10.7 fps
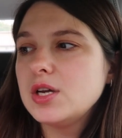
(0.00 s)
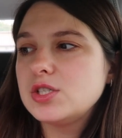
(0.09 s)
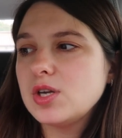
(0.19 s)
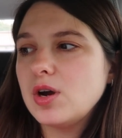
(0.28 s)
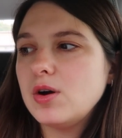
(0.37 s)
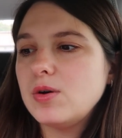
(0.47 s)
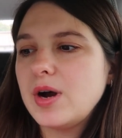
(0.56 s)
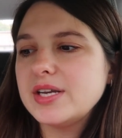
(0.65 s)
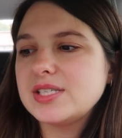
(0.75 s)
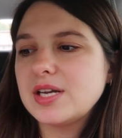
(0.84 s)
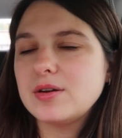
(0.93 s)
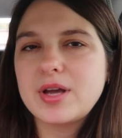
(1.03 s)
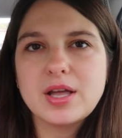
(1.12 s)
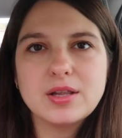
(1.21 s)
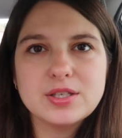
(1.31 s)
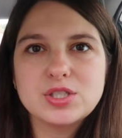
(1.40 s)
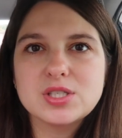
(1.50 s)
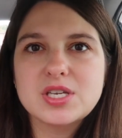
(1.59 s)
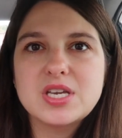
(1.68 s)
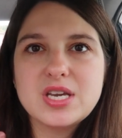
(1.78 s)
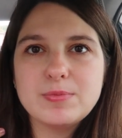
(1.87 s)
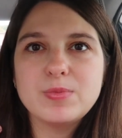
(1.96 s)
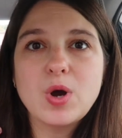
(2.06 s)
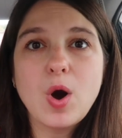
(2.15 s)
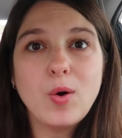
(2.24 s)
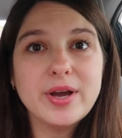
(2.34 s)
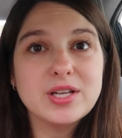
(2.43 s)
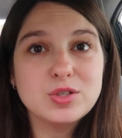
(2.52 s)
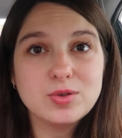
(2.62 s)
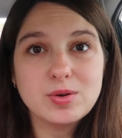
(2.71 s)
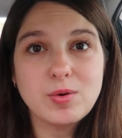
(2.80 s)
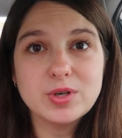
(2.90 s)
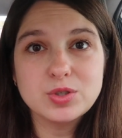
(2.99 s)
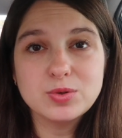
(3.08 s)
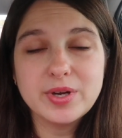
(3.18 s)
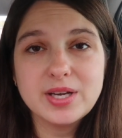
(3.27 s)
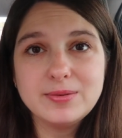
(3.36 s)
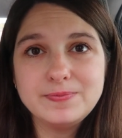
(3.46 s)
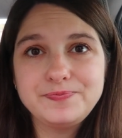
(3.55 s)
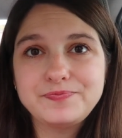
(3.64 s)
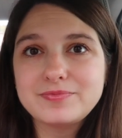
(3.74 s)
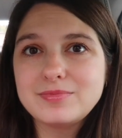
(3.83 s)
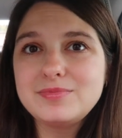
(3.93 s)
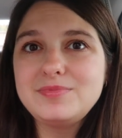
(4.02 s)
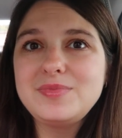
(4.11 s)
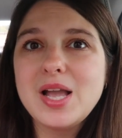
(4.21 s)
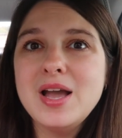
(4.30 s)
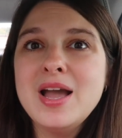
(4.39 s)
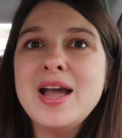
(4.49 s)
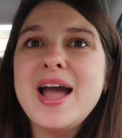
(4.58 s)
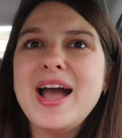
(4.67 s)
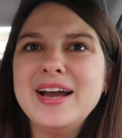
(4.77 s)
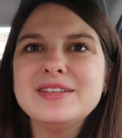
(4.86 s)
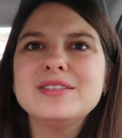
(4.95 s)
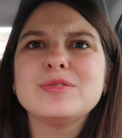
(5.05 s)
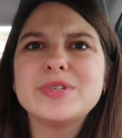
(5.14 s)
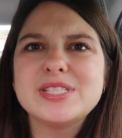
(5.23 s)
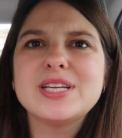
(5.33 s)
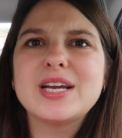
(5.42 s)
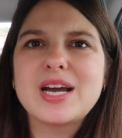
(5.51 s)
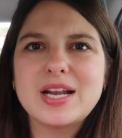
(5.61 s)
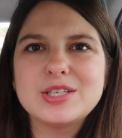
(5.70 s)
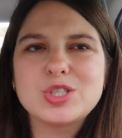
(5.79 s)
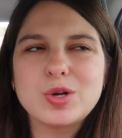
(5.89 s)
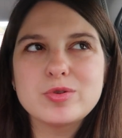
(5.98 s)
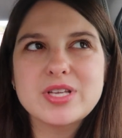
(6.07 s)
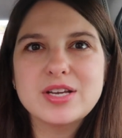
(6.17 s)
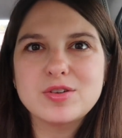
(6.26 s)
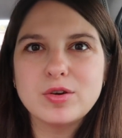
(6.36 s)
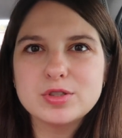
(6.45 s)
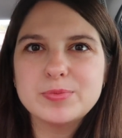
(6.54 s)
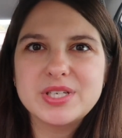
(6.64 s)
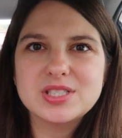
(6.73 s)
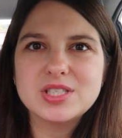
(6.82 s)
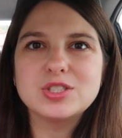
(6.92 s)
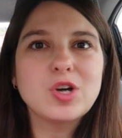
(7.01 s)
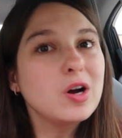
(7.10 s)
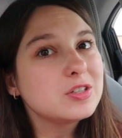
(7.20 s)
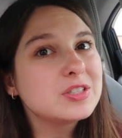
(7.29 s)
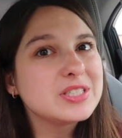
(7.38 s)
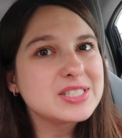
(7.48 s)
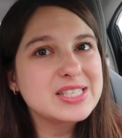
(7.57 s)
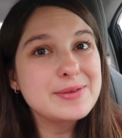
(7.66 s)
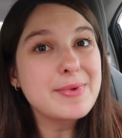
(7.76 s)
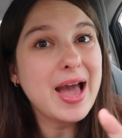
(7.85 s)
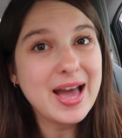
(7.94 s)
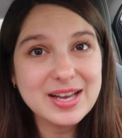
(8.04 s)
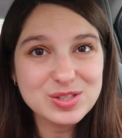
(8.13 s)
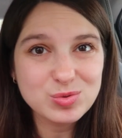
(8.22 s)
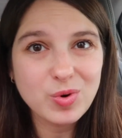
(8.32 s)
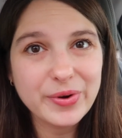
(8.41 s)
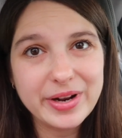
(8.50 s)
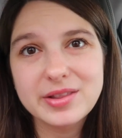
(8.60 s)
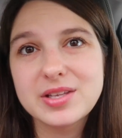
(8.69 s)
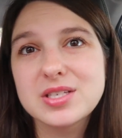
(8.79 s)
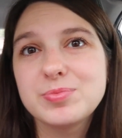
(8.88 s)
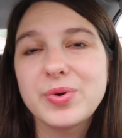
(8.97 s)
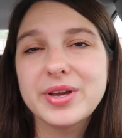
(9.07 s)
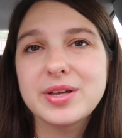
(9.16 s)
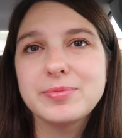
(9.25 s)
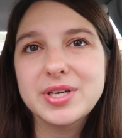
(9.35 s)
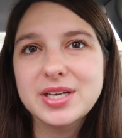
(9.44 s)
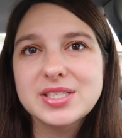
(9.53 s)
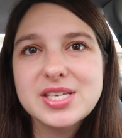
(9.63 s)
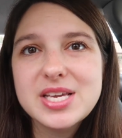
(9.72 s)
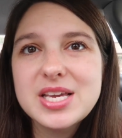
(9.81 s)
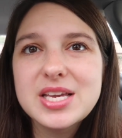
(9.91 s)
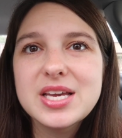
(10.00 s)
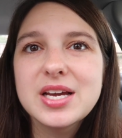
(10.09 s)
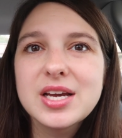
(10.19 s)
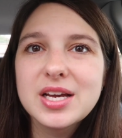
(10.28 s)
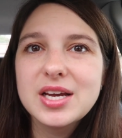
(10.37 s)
So I said, okay, let's just keep going and doing what we're doing. And the reason I kind of chose that is also because the doctor didn't seem as worried at this point because he,